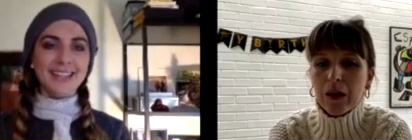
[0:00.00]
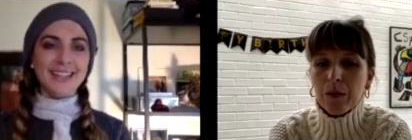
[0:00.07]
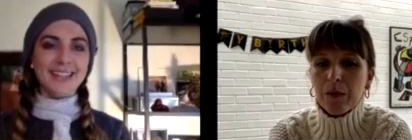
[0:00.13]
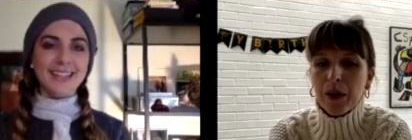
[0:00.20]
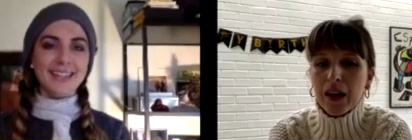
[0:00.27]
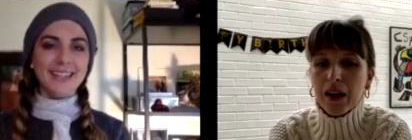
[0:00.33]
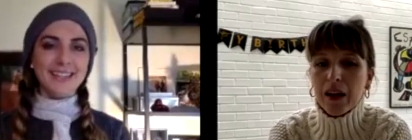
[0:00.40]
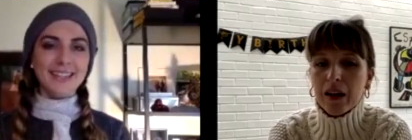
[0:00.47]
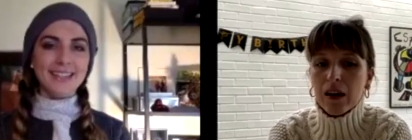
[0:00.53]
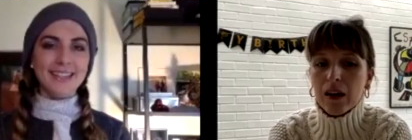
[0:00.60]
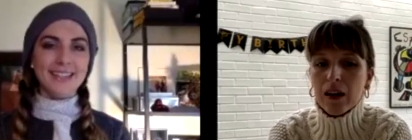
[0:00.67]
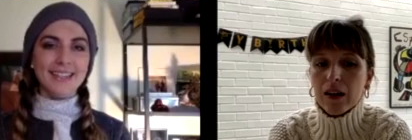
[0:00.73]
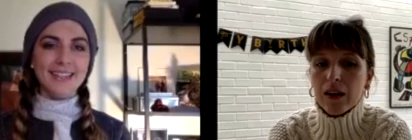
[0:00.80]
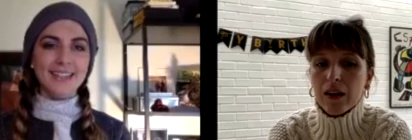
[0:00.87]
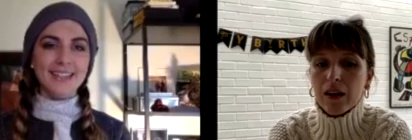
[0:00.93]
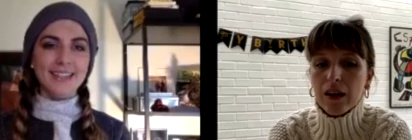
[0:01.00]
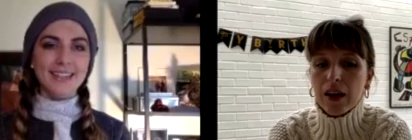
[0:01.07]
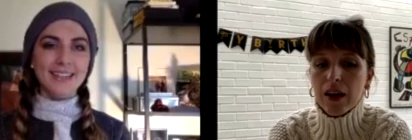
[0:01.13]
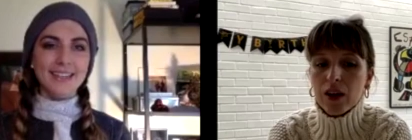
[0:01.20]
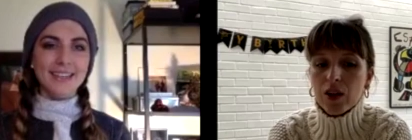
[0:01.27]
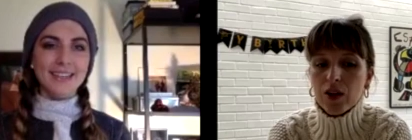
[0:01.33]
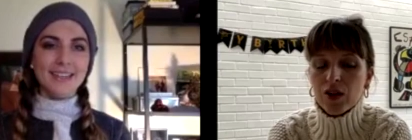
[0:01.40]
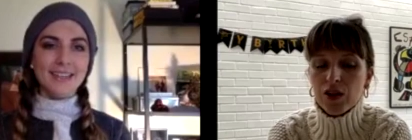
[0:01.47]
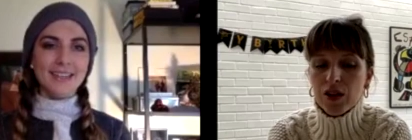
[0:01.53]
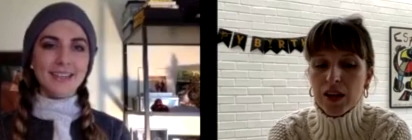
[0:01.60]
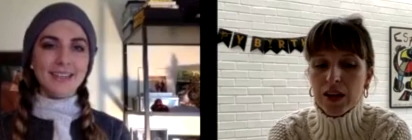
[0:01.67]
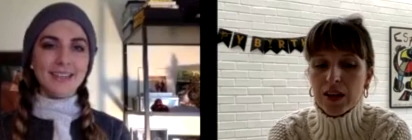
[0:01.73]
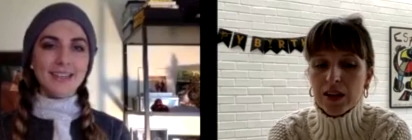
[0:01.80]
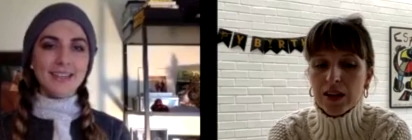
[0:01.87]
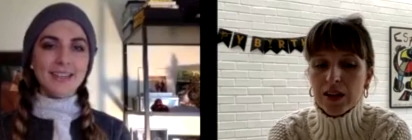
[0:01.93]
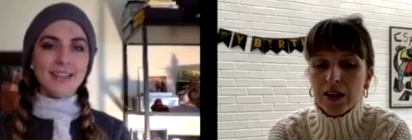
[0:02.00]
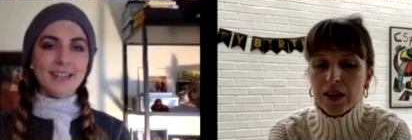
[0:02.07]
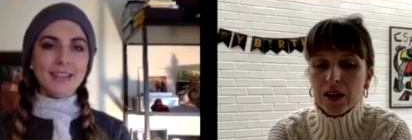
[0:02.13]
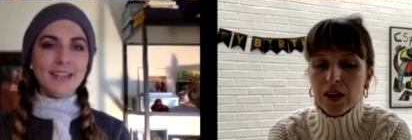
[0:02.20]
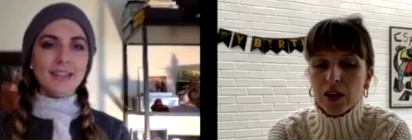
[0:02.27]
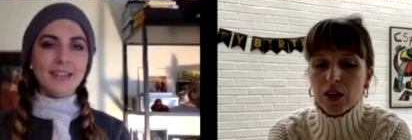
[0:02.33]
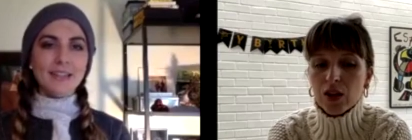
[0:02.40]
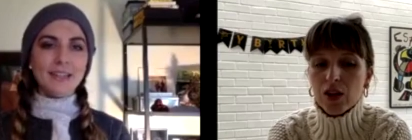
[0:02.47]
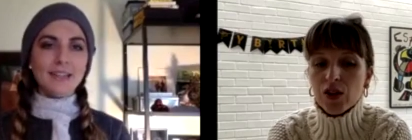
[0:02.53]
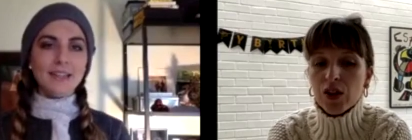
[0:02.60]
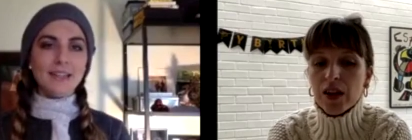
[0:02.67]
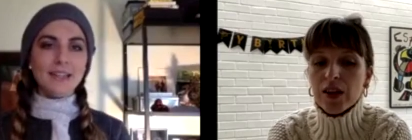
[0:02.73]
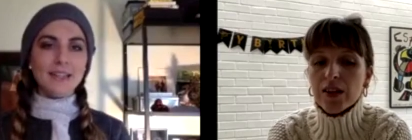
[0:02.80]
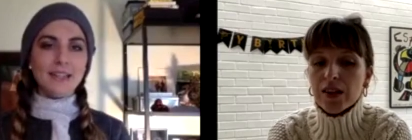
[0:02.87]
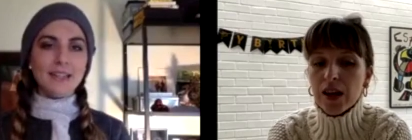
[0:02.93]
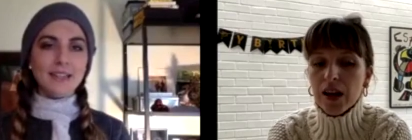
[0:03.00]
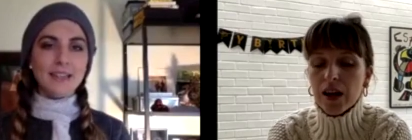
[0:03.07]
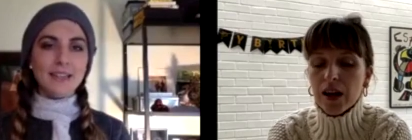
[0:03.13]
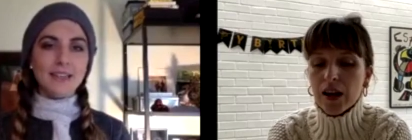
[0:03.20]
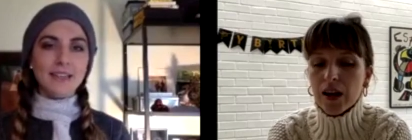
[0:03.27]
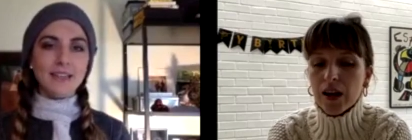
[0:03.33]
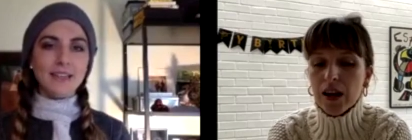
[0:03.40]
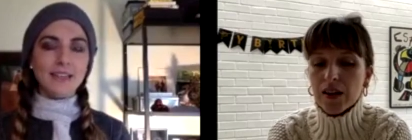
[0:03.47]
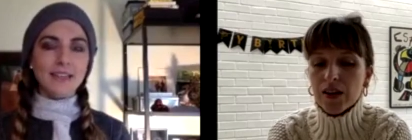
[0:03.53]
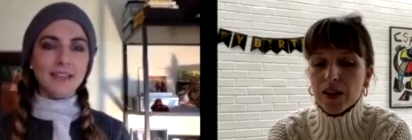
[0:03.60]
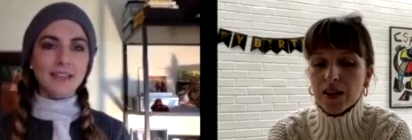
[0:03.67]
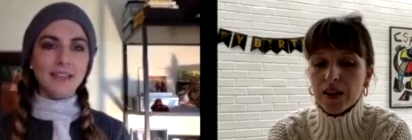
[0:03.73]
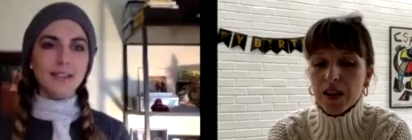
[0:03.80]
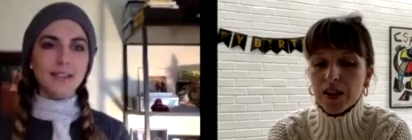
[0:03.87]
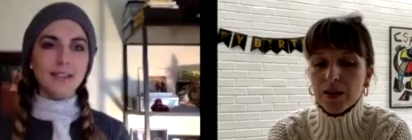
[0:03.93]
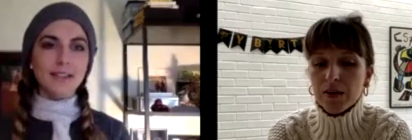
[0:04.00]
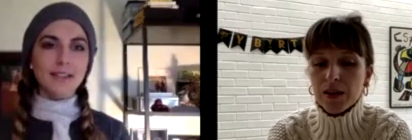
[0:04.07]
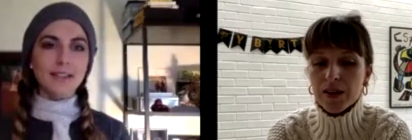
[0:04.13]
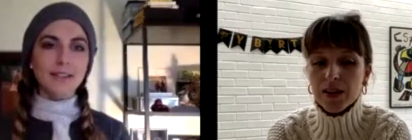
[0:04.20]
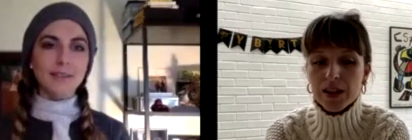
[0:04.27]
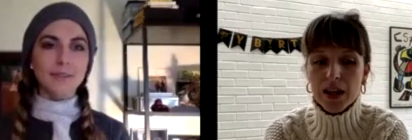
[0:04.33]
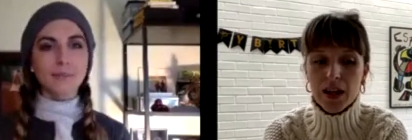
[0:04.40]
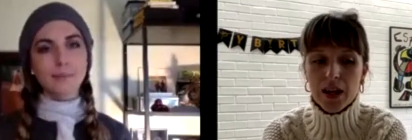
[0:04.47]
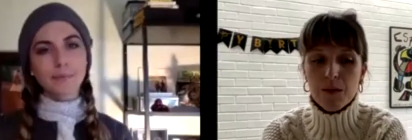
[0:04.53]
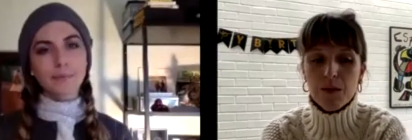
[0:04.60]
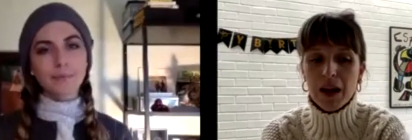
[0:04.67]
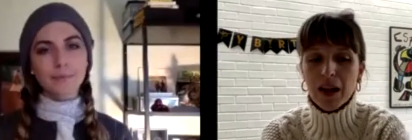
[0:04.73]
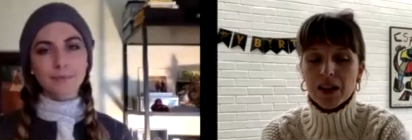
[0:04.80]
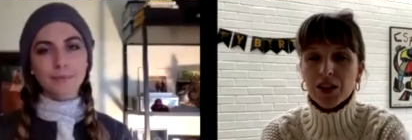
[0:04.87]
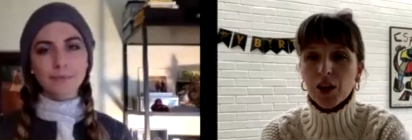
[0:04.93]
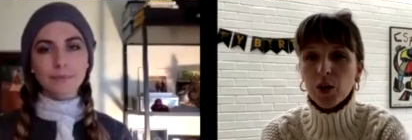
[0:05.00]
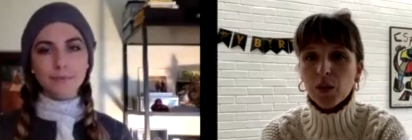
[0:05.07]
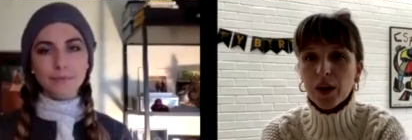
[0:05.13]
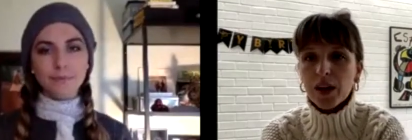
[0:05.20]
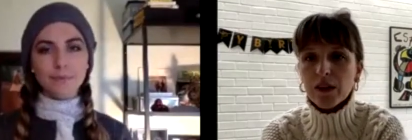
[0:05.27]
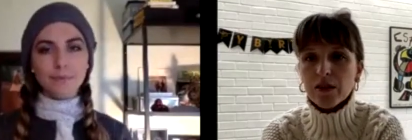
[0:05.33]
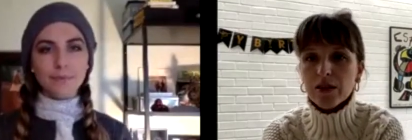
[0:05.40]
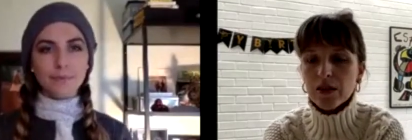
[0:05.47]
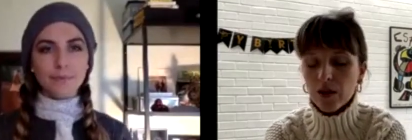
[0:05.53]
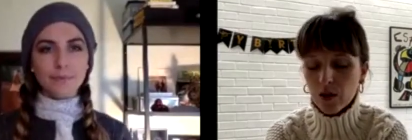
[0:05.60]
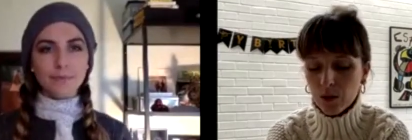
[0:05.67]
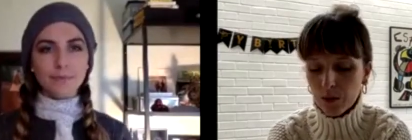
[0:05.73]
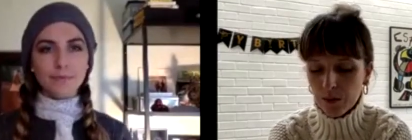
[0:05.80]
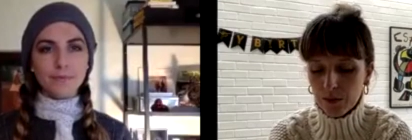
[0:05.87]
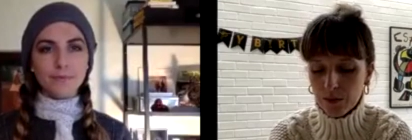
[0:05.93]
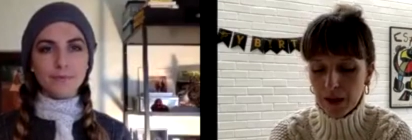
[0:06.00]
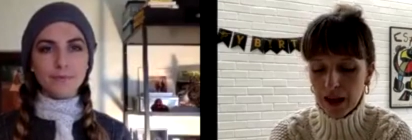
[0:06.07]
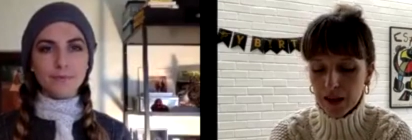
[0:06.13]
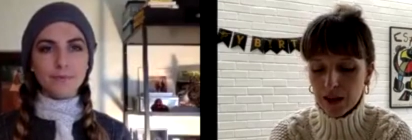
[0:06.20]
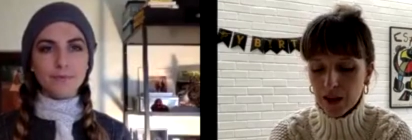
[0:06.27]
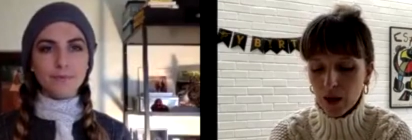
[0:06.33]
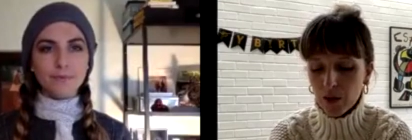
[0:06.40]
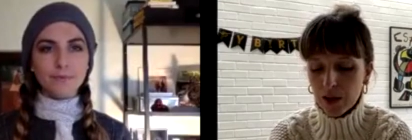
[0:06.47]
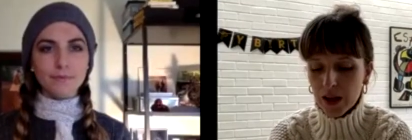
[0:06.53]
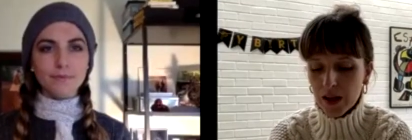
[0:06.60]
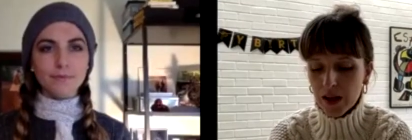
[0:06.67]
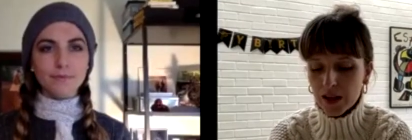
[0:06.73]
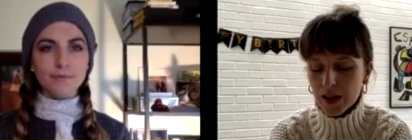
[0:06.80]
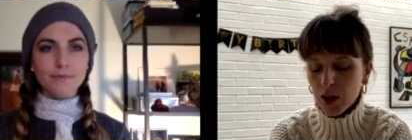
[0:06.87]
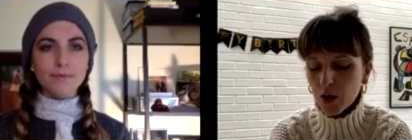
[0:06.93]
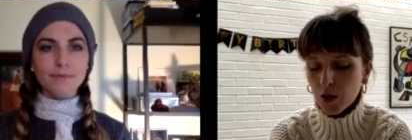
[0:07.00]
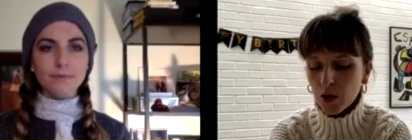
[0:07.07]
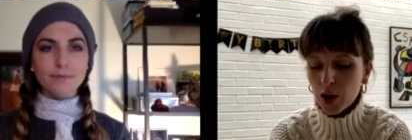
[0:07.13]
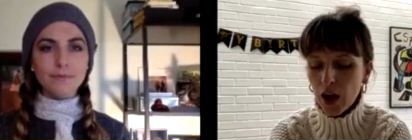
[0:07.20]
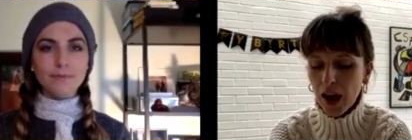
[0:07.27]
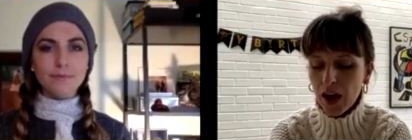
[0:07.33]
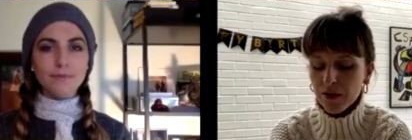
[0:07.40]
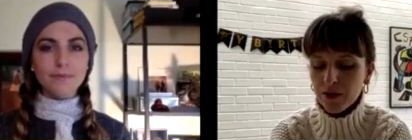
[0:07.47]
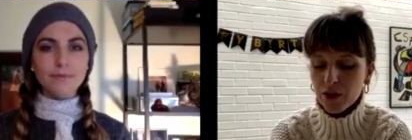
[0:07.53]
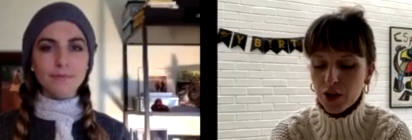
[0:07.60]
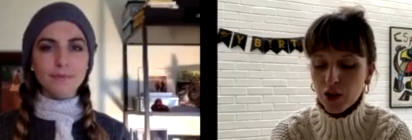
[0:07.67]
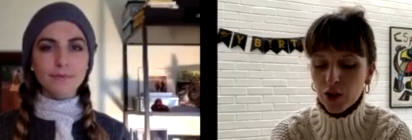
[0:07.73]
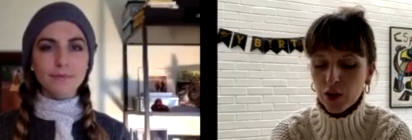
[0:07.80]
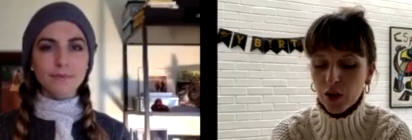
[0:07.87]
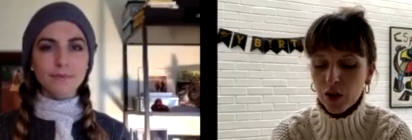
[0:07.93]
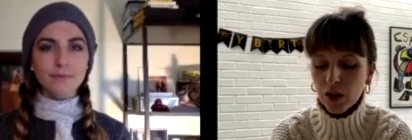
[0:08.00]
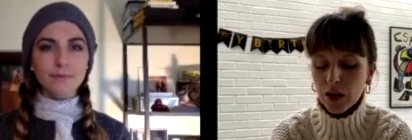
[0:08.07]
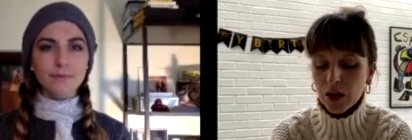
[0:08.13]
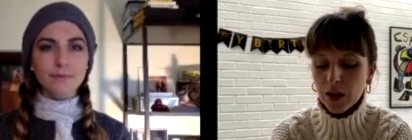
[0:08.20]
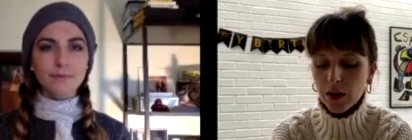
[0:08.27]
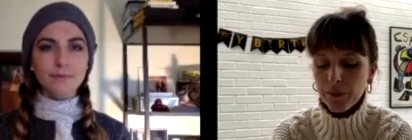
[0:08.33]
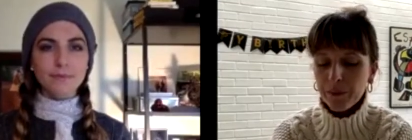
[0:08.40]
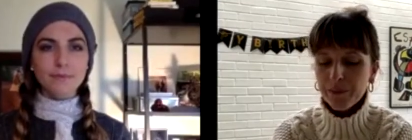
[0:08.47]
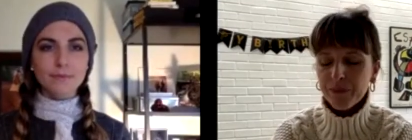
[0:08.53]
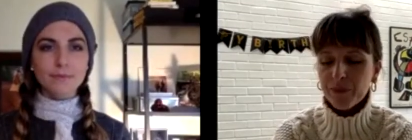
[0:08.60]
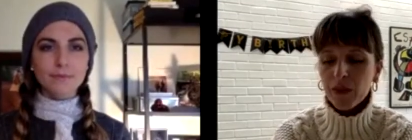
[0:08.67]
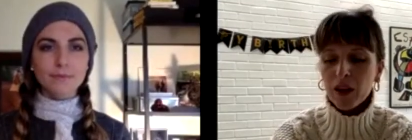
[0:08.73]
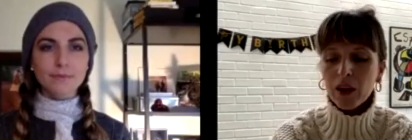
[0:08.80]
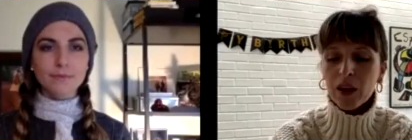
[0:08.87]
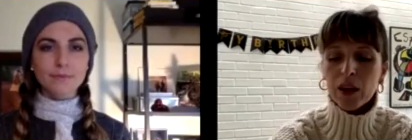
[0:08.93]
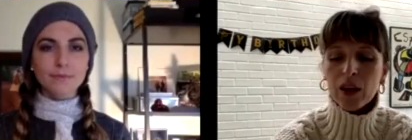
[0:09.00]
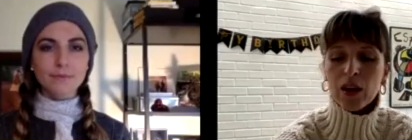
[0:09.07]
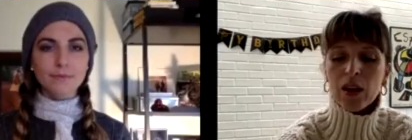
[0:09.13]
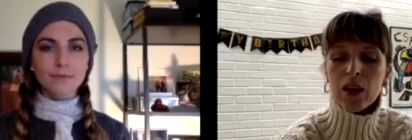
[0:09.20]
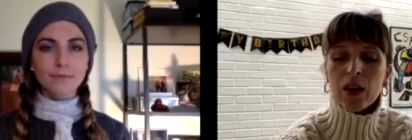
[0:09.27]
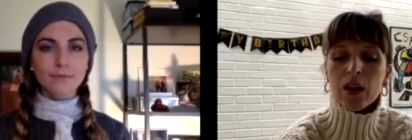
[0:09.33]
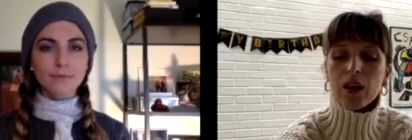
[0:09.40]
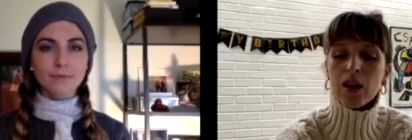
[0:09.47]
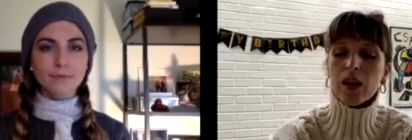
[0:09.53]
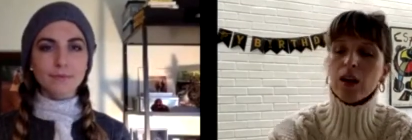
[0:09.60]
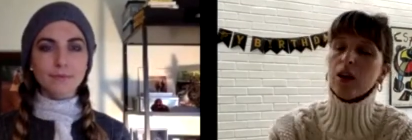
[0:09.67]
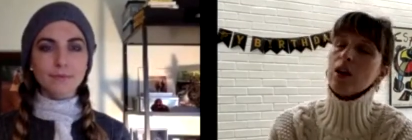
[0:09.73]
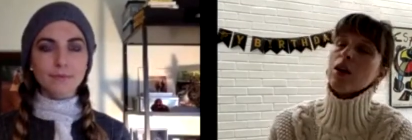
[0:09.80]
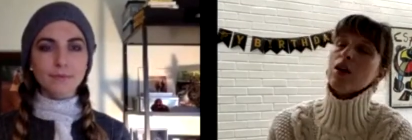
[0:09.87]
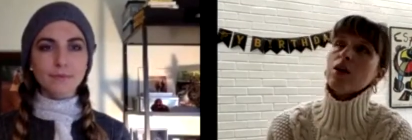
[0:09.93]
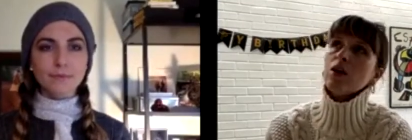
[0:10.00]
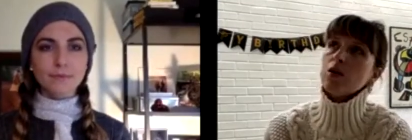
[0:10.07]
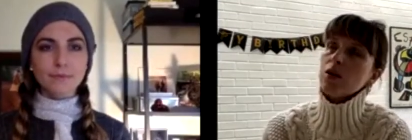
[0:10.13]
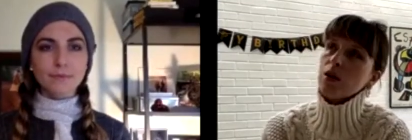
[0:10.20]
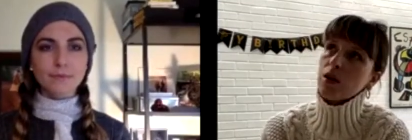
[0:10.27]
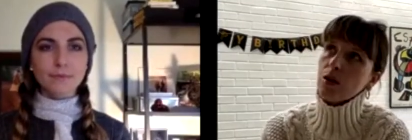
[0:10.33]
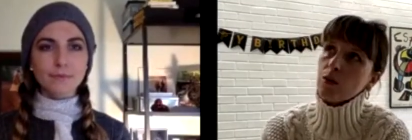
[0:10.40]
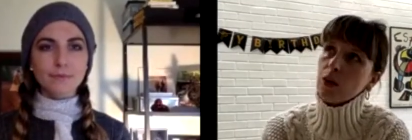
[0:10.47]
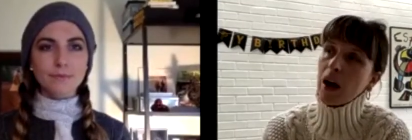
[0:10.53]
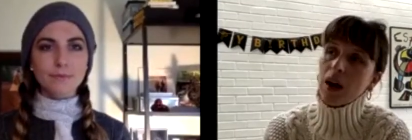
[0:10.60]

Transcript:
Speaker 1: but uh, yeah, good things good things are as you said, it's taking melatonin. So melatonin. So you have to. Um, well,